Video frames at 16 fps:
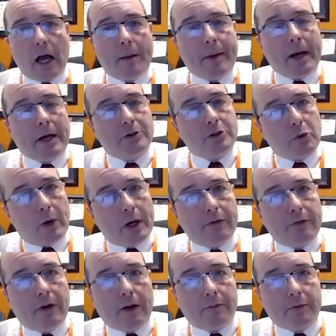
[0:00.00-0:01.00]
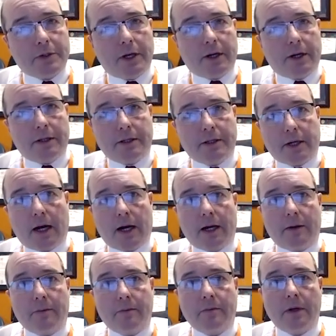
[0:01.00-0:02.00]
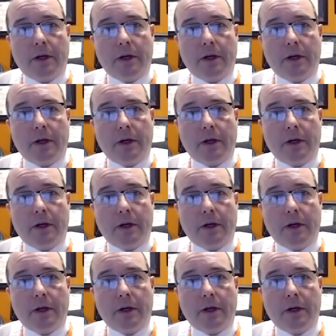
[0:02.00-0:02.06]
About 25% of the time,